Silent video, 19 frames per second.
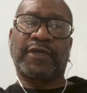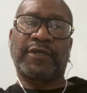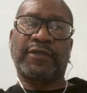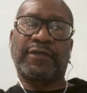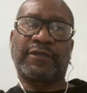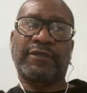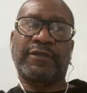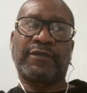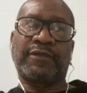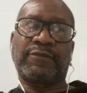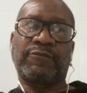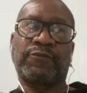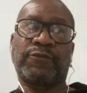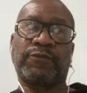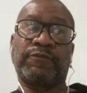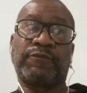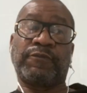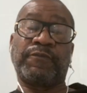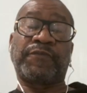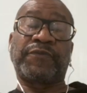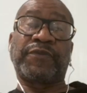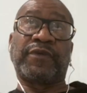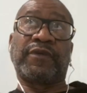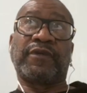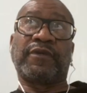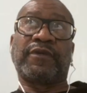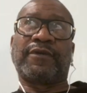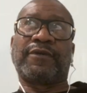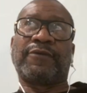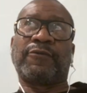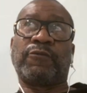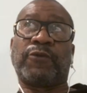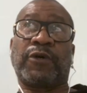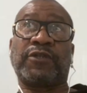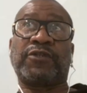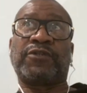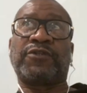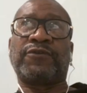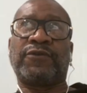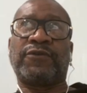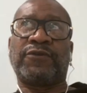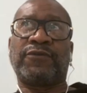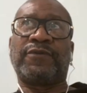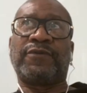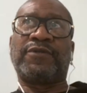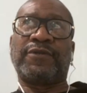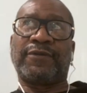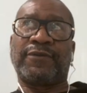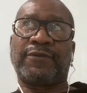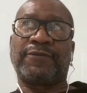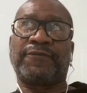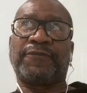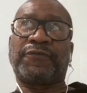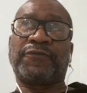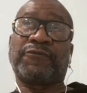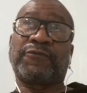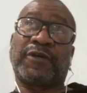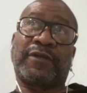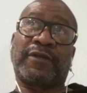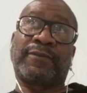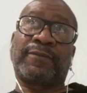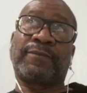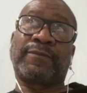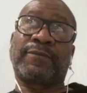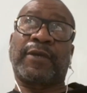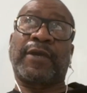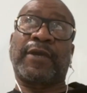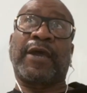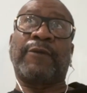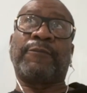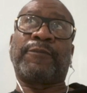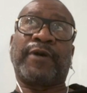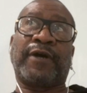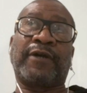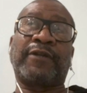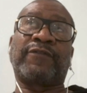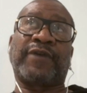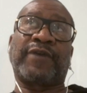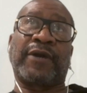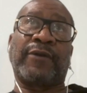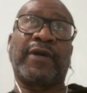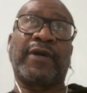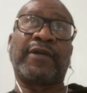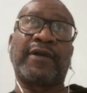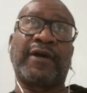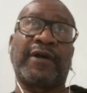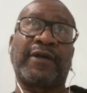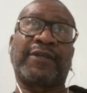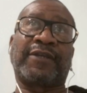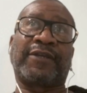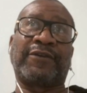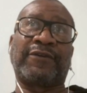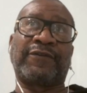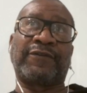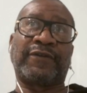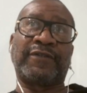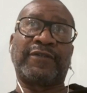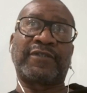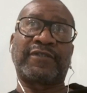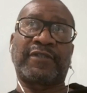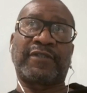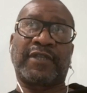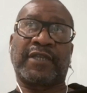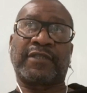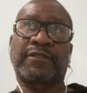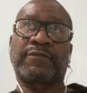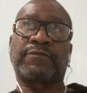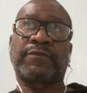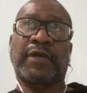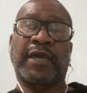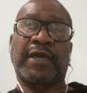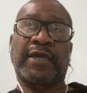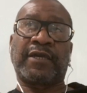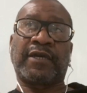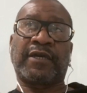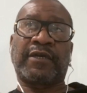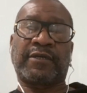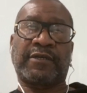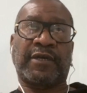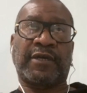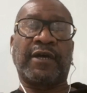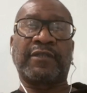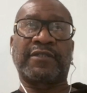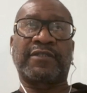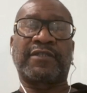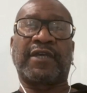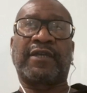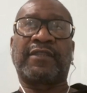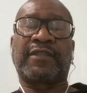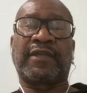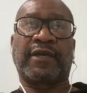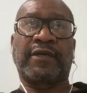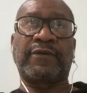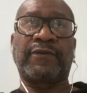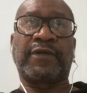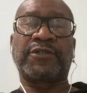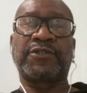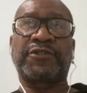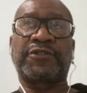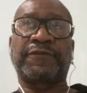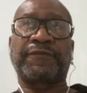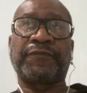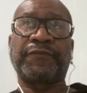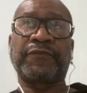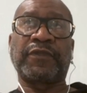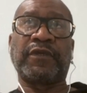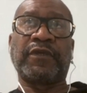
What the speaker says: Yeah. What do you do? Well, part of how I got here is I can't stand that question.